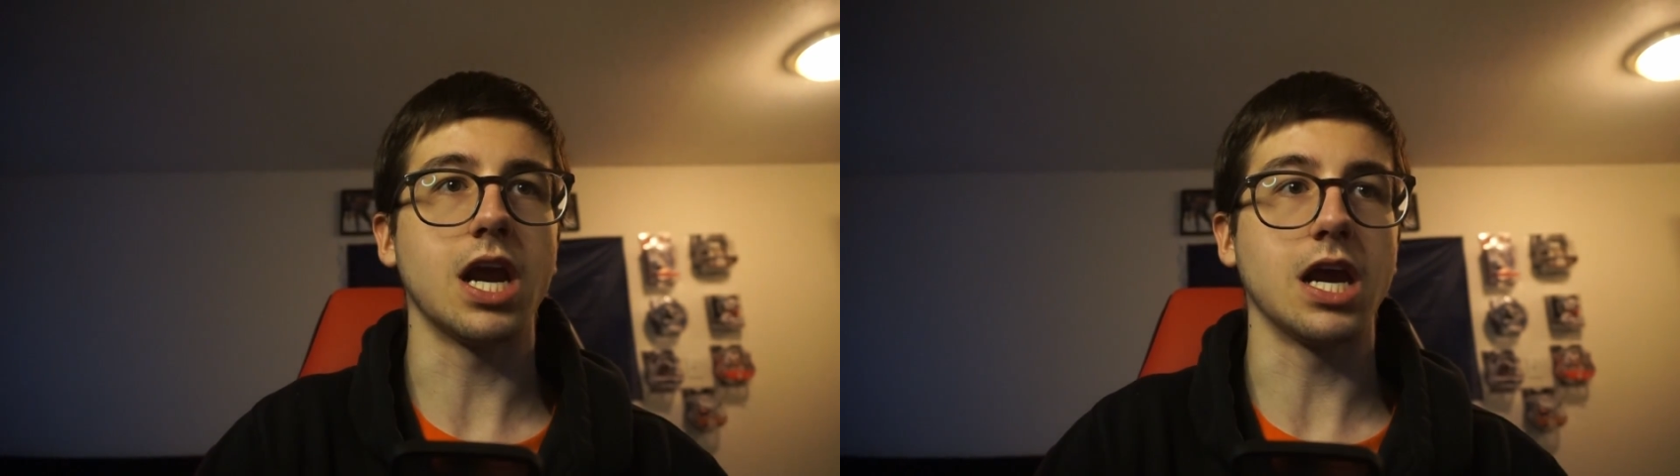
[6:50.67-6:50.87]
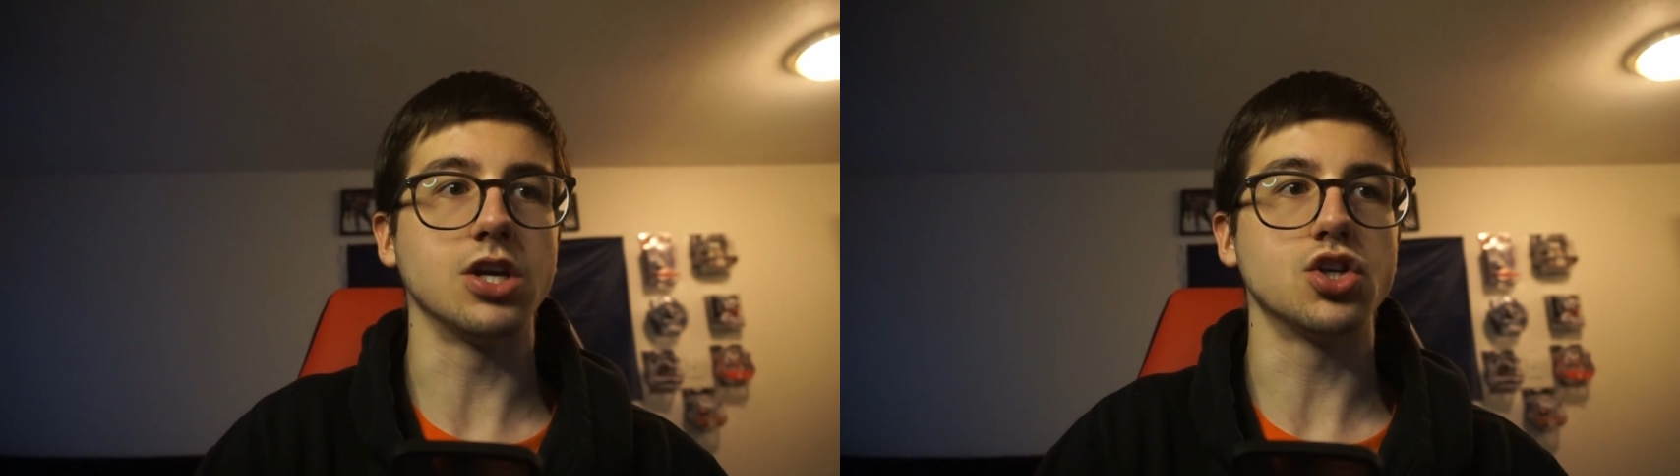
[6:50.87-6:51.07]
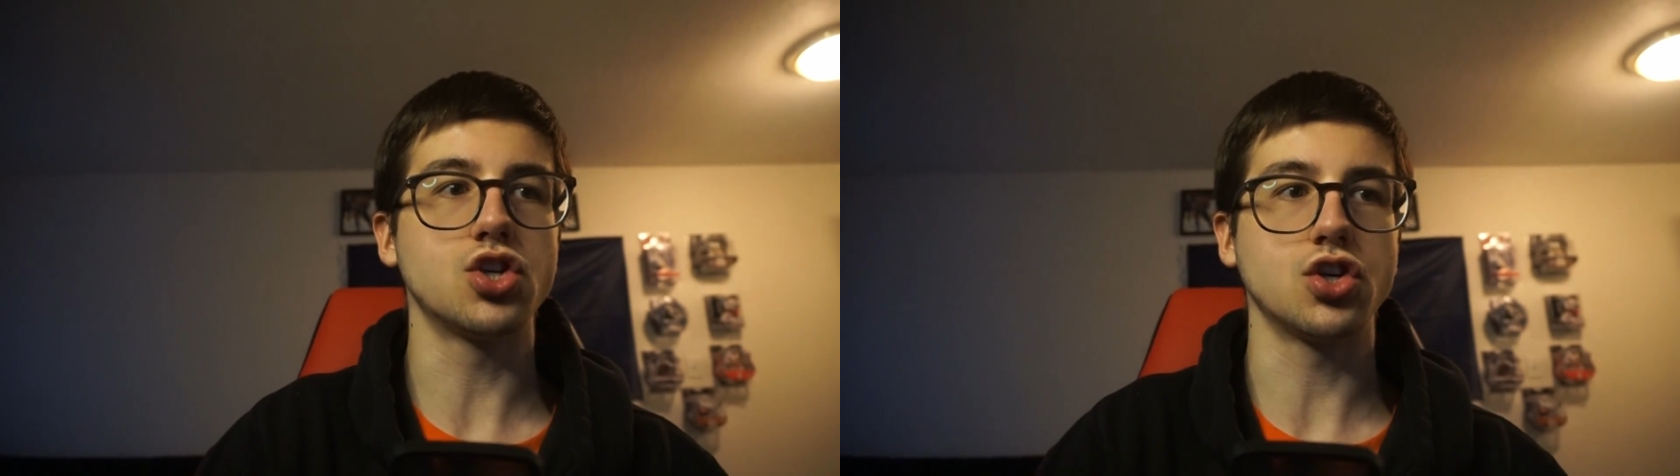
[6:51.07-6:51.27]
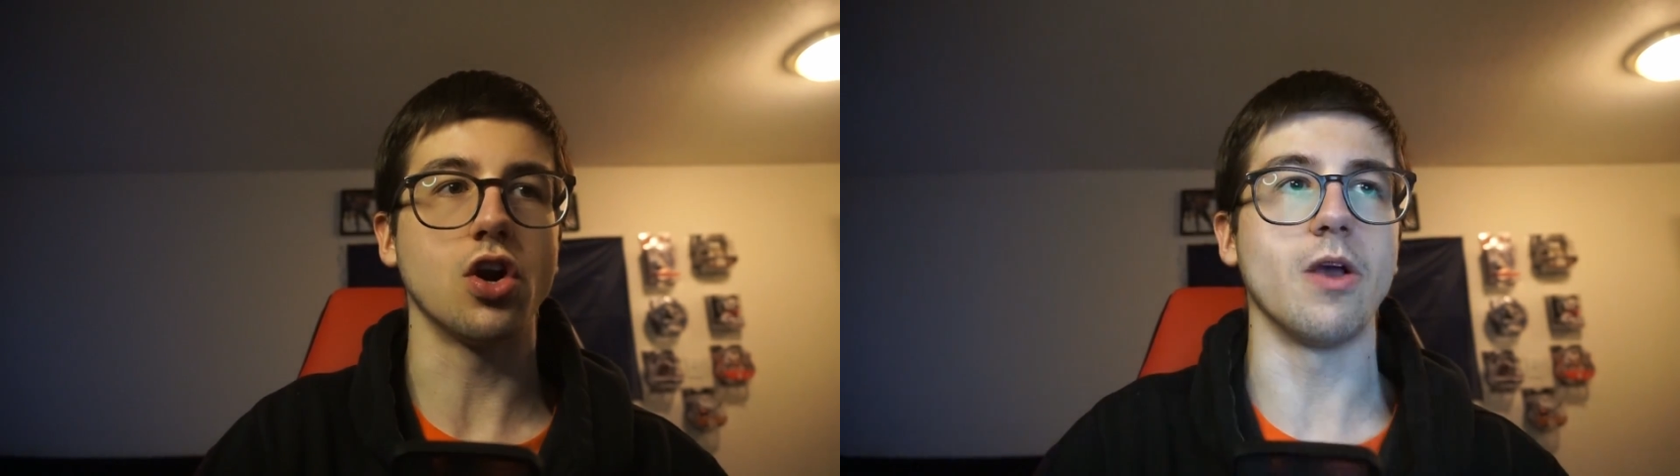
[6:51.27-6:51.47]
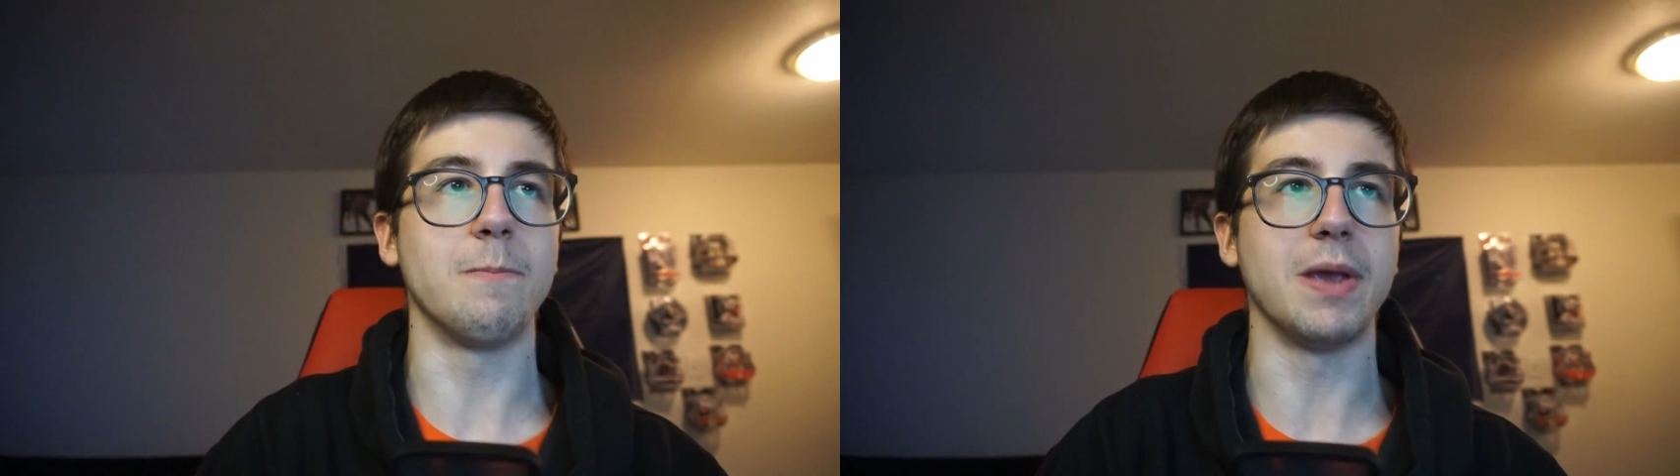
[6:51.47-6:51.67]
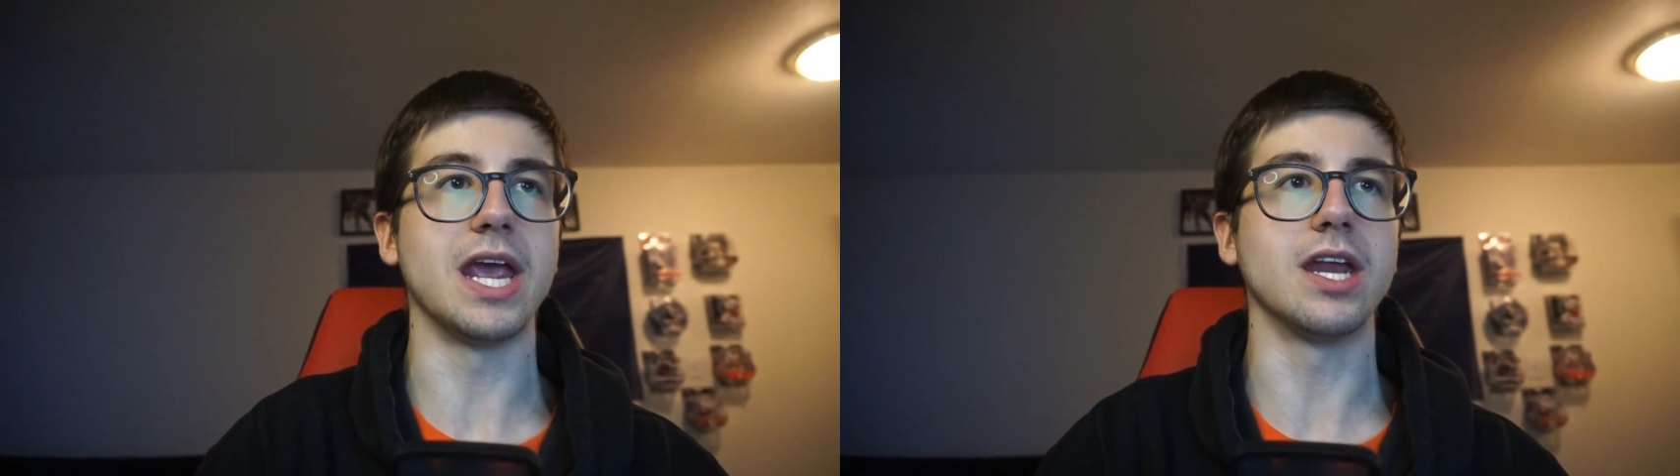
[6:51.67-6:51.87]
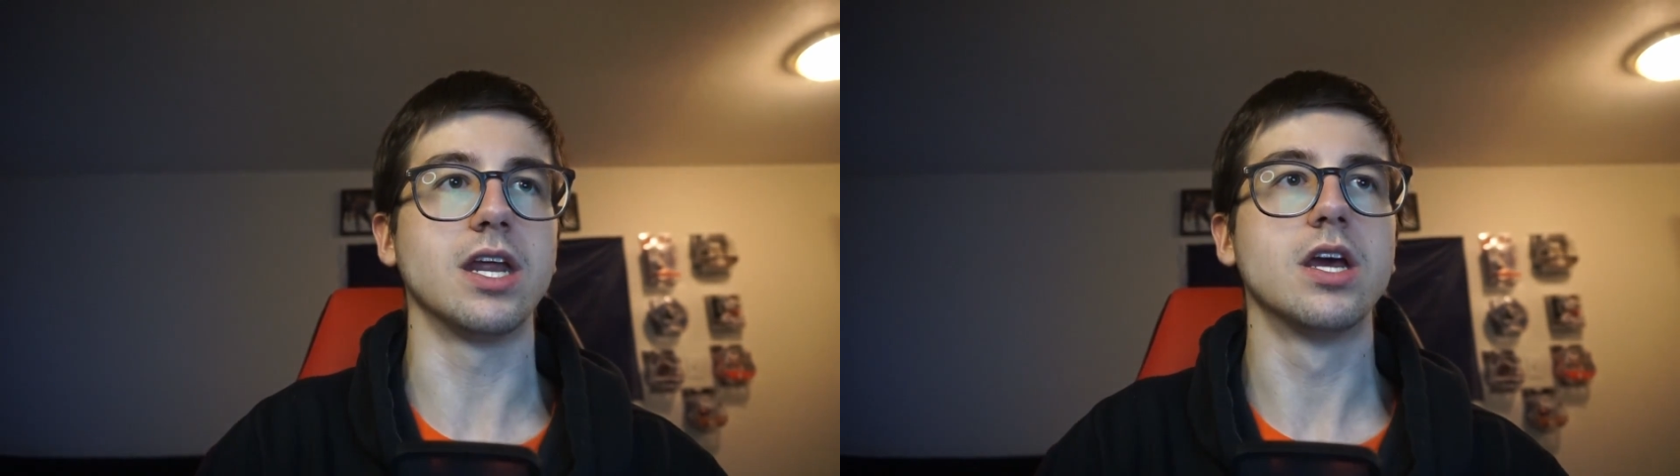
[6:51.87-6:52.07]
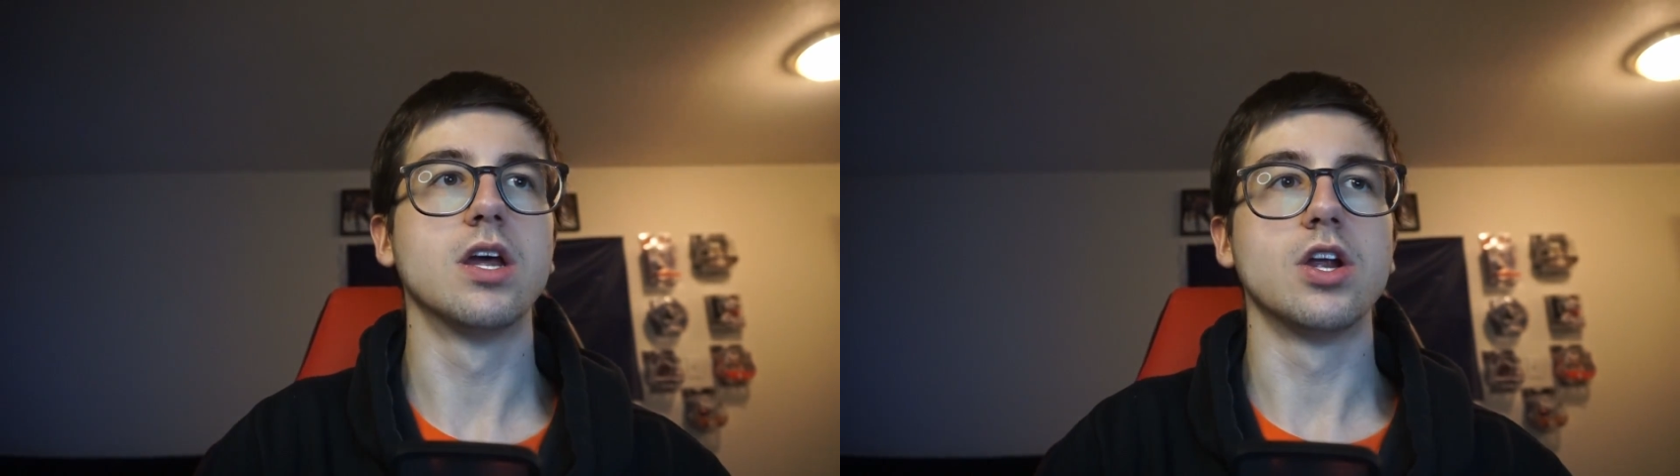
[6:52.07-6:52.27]
and should have been
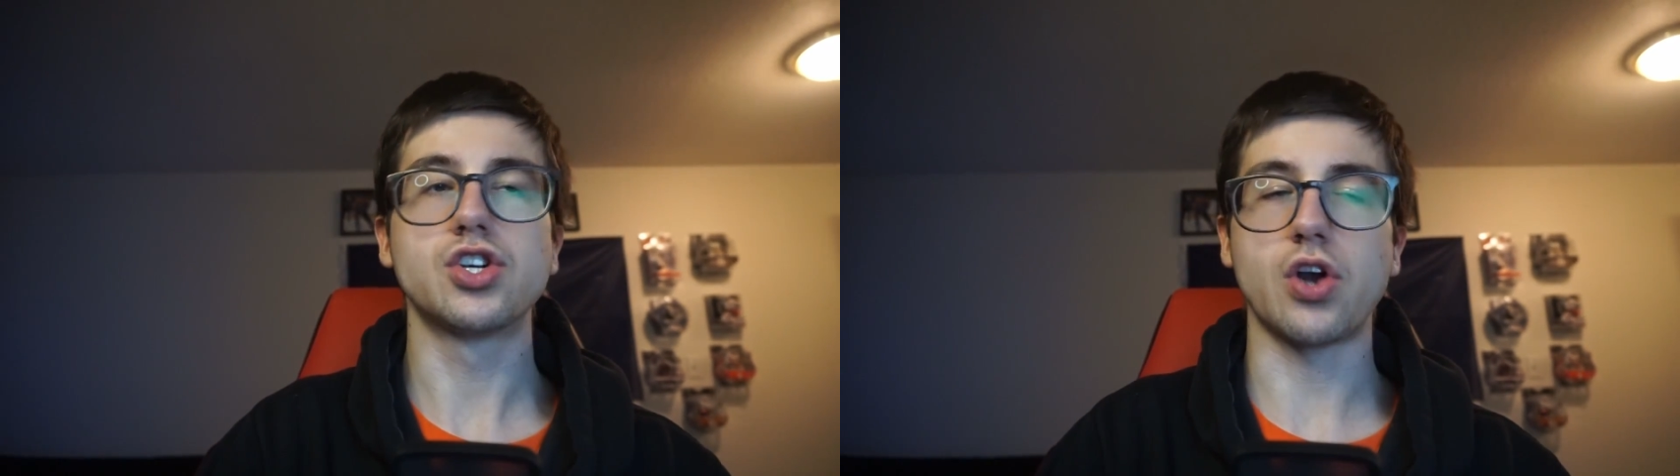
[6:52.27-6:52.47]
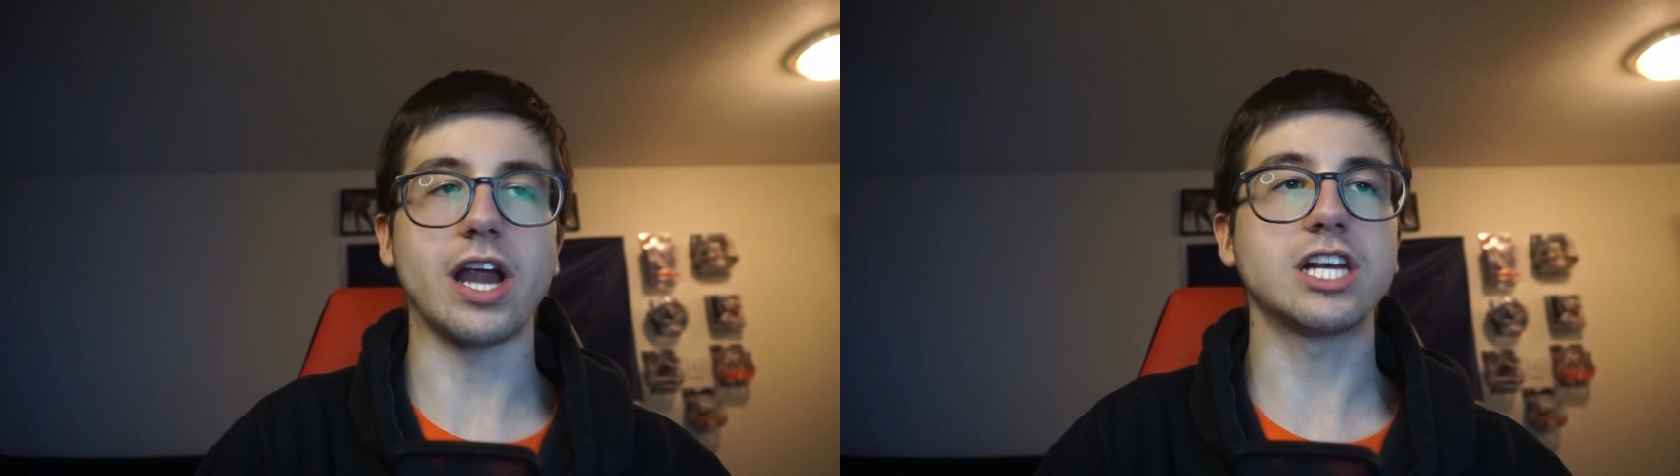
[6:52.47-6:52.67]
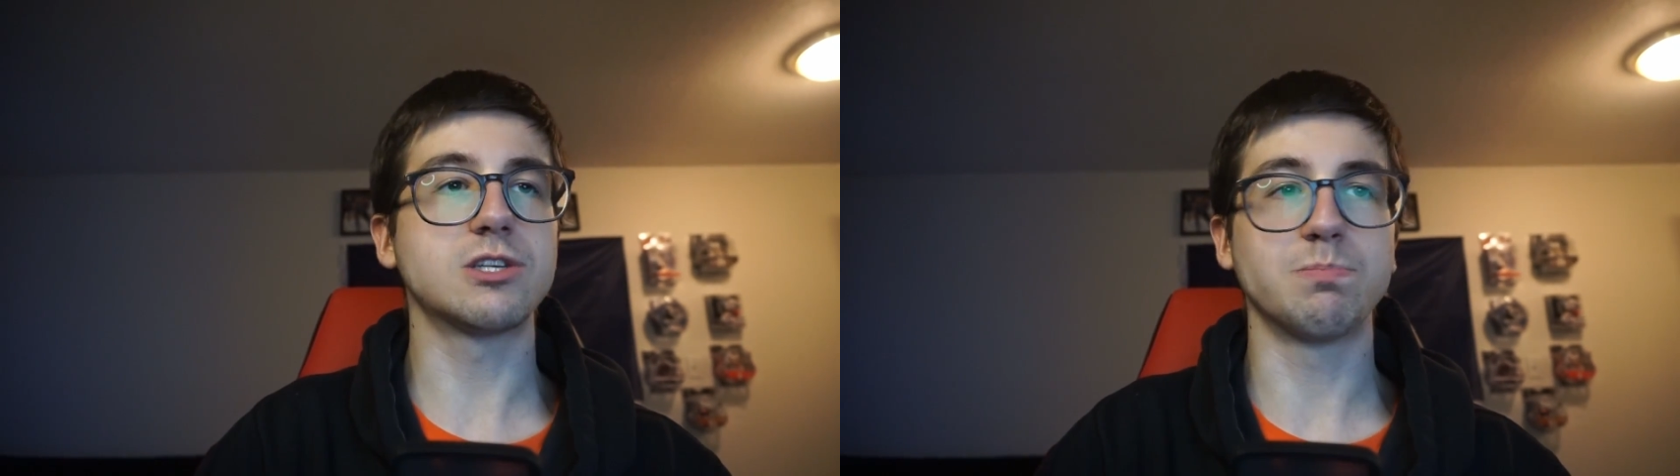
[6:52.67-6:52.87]
strikes.